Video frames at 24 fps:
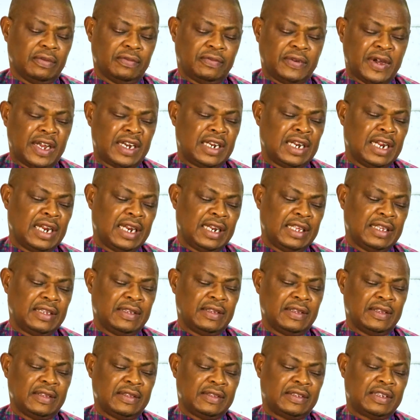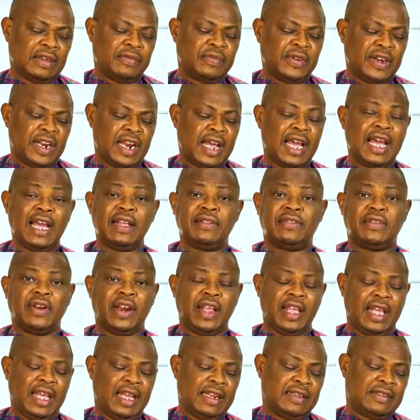Finally, Zephaniah
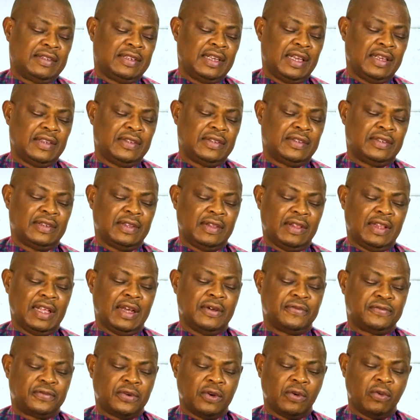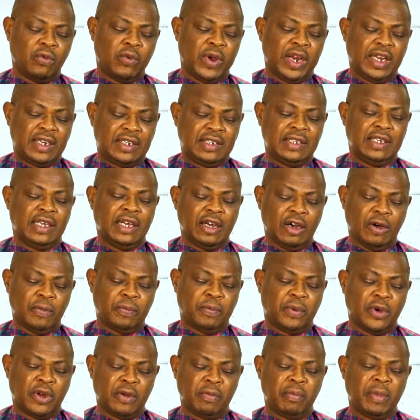3:8 says, therefore wait ye
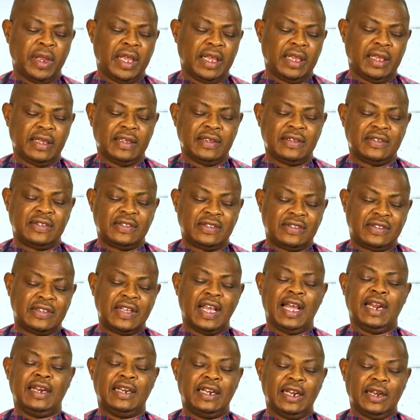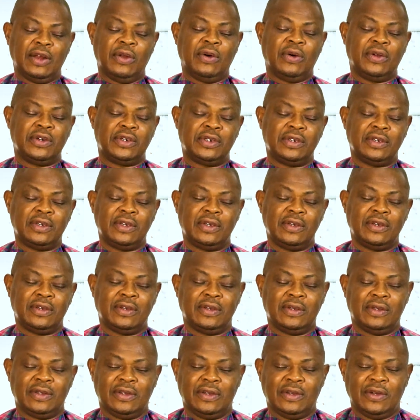upon me, said the Lord,
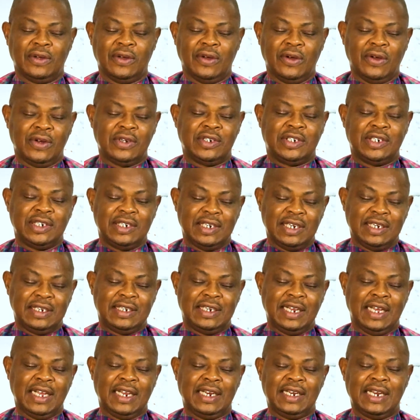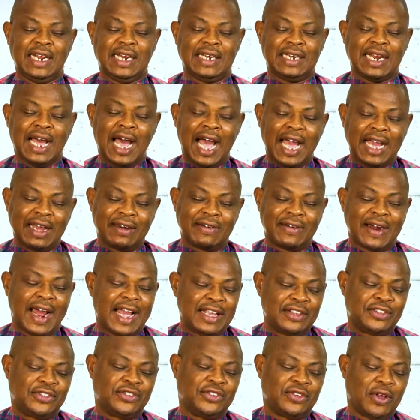until the day that I
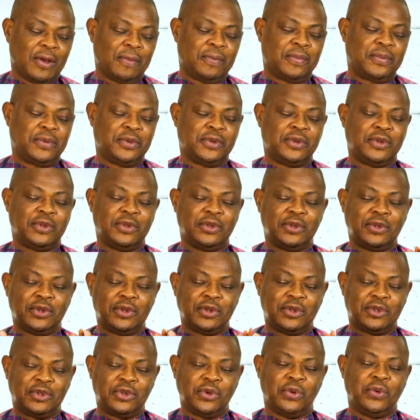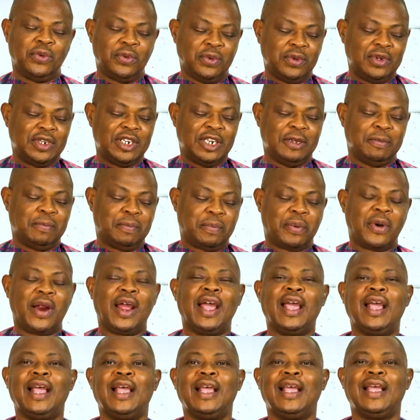rise up to the
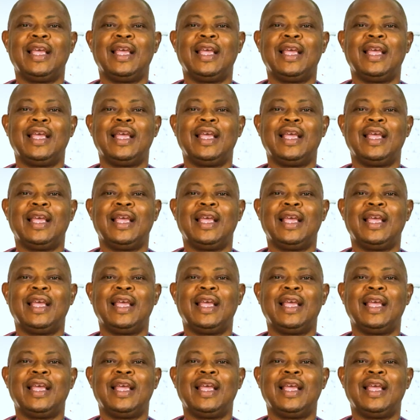prayer.